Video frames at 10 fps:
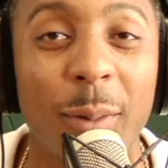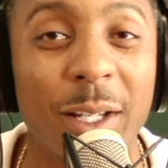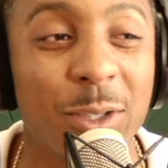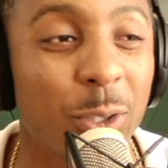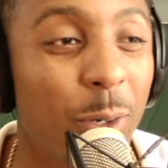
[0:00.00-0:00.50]

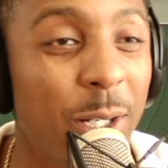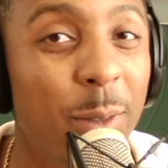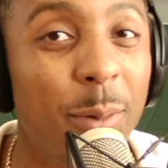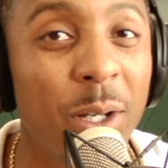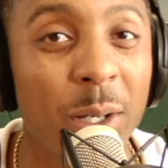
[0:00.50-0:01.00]
enjoyed
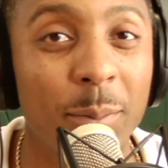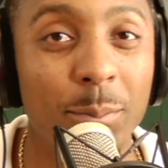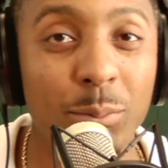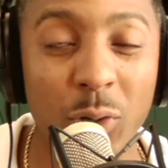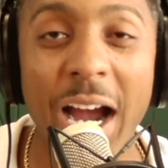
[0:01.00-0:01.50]
him
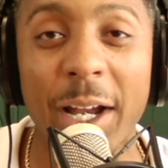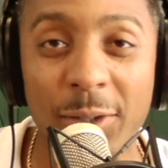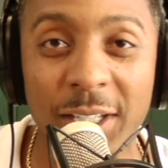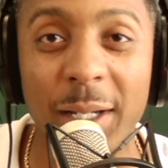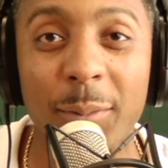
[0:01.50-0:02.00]
prior
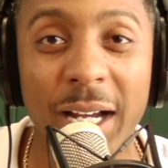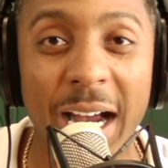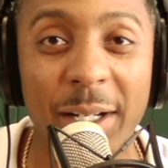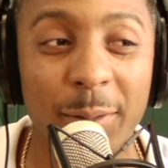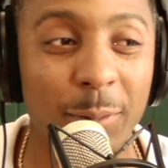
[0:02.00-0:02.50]
to him
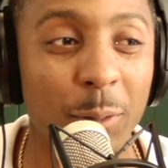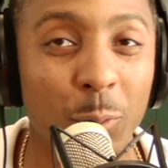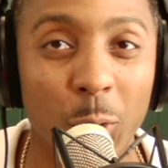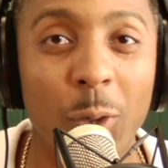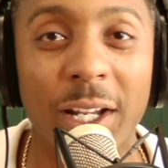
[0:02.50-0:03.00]
kind of
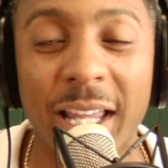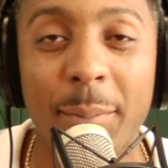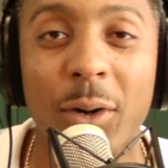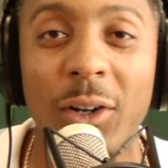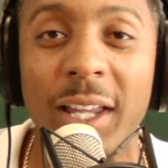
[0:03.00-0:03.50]
ruining that
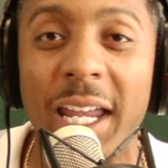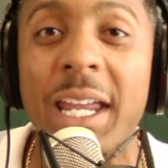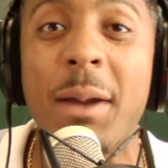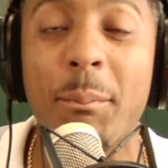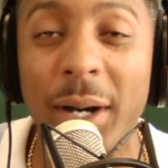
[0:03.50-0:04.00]
parlay,
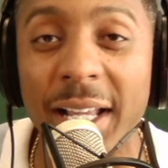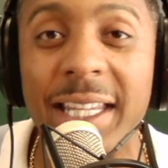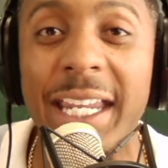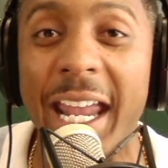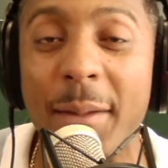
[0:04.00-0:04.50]
but
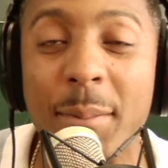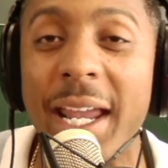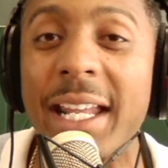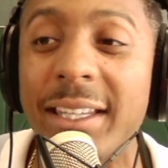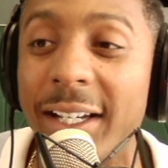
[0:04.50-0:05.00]
the
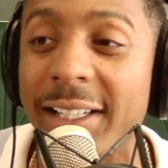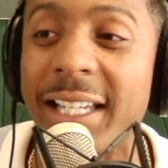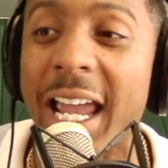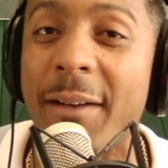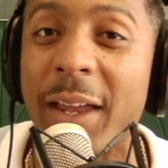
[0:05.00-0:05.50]
Ant-Man does
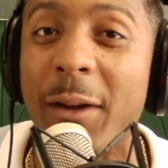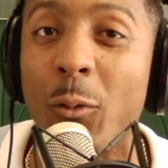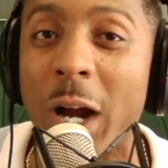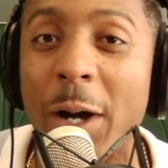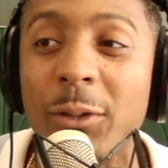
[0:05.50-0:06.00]
have a
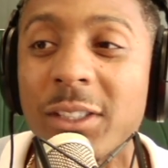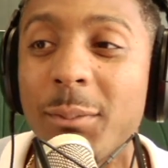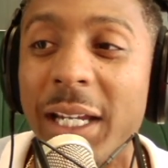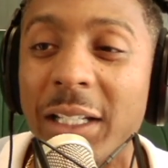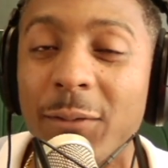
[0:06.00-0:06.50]
route to
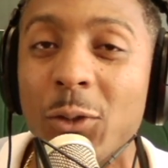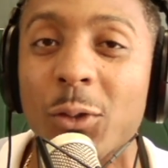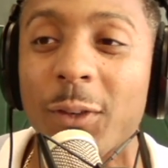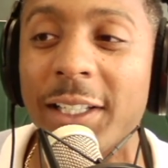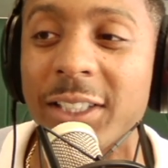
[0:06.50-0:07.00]
being the future
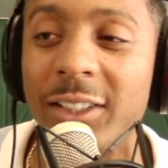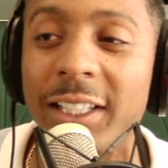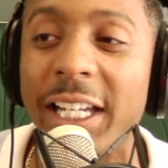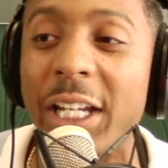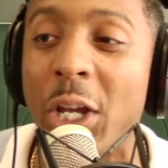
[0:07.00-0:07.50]
face of the
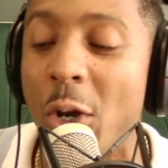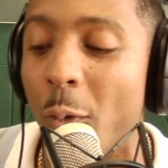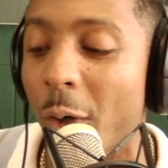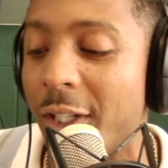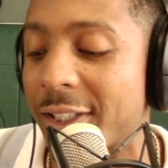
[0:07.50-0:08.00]
league.
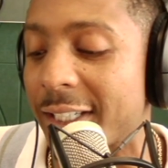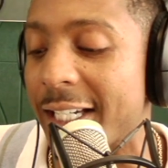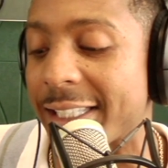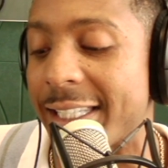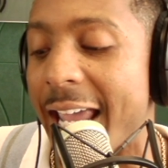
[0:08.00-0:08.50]
We'll
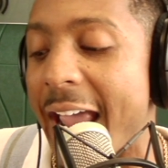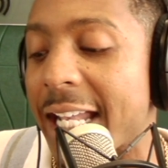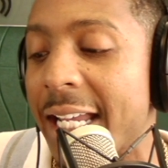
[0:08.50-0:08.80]
discuss that.